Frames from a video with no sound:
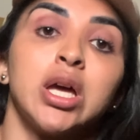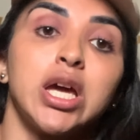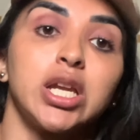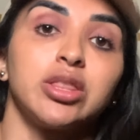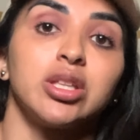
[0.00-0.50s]

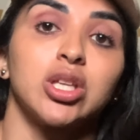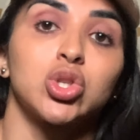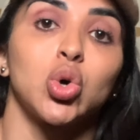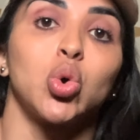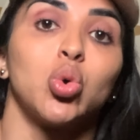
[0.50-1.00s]
Anything that's
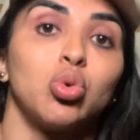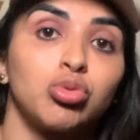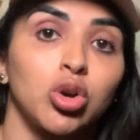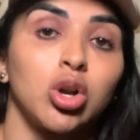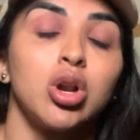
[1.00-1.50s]

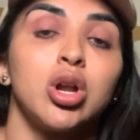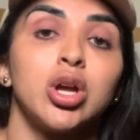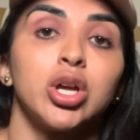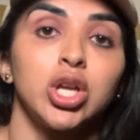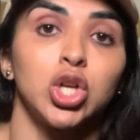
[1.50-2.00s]
over,
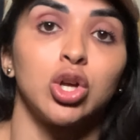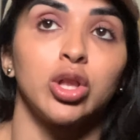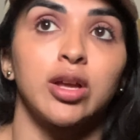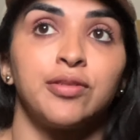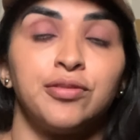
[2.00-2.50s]
you know,
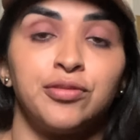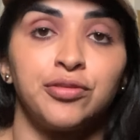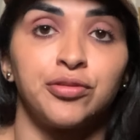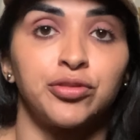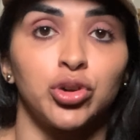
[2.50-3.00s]
like
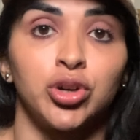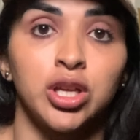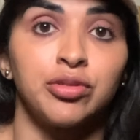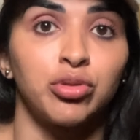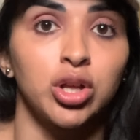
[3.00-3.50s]

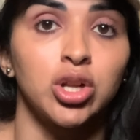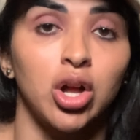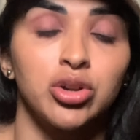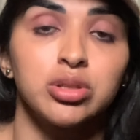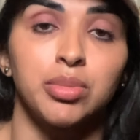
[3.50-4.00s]
$30,
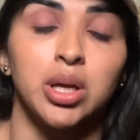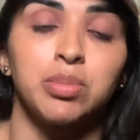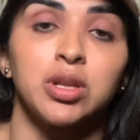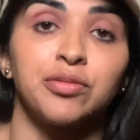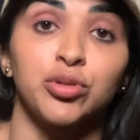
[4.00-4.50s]
$40 in my
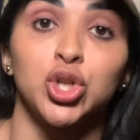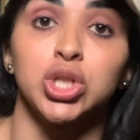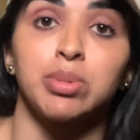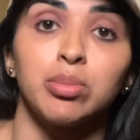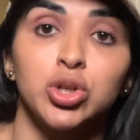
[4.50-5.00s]
opinion for a
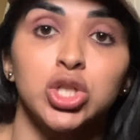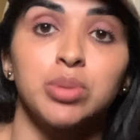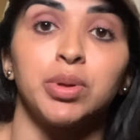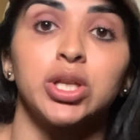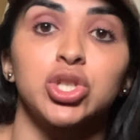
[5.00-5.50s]
gym membership,
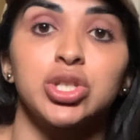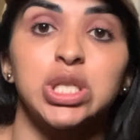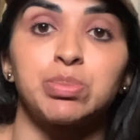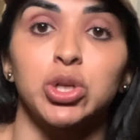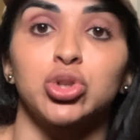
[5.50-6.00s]
unless it's a
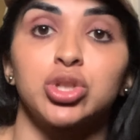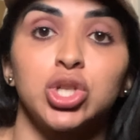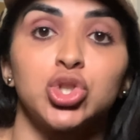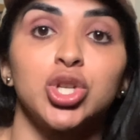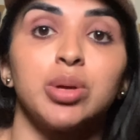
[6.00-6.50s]
specialty
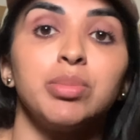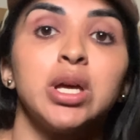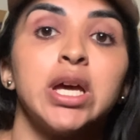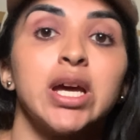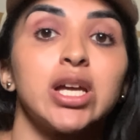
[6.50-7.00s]
gym
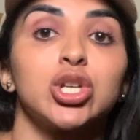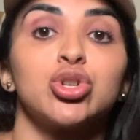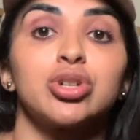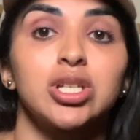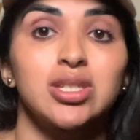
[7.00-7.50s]
and you
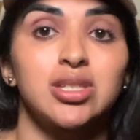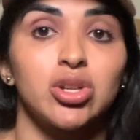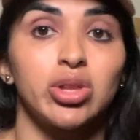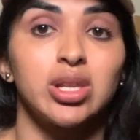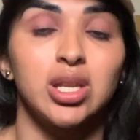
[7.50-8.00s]
don't
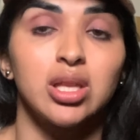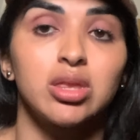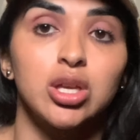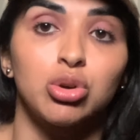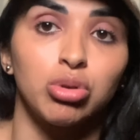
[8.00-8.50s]
necessarily need
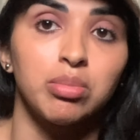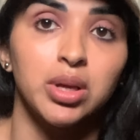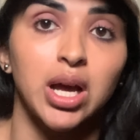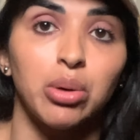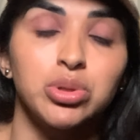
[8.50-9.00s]
the equipment,
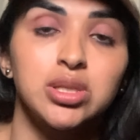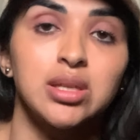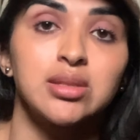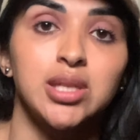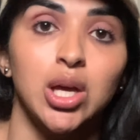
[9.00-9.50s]
I would say
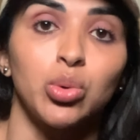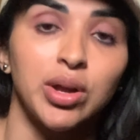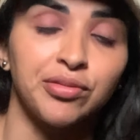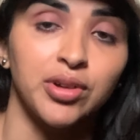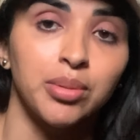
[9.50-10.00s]
stay away
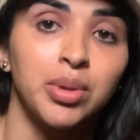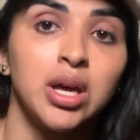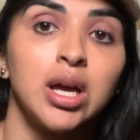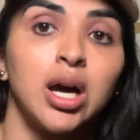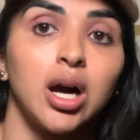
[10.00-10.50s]
from
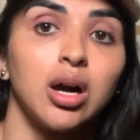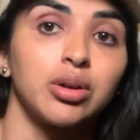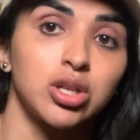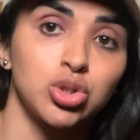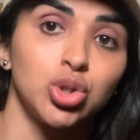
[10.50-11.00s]

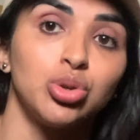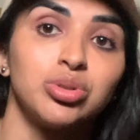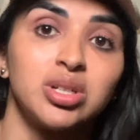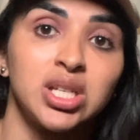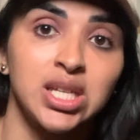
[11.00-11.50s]
because uh, you
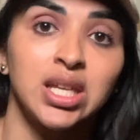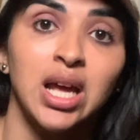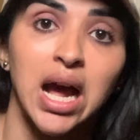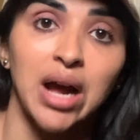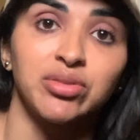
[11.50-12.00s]
don't need
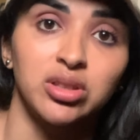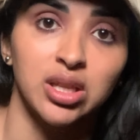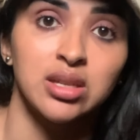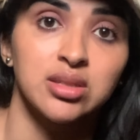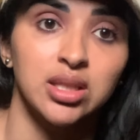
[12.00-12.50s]
half the
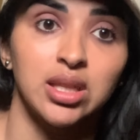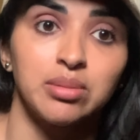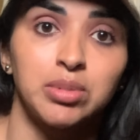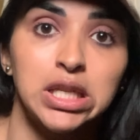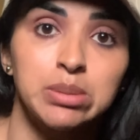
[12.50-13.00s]
things that they,
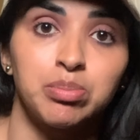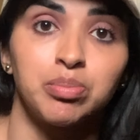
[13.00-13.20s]
these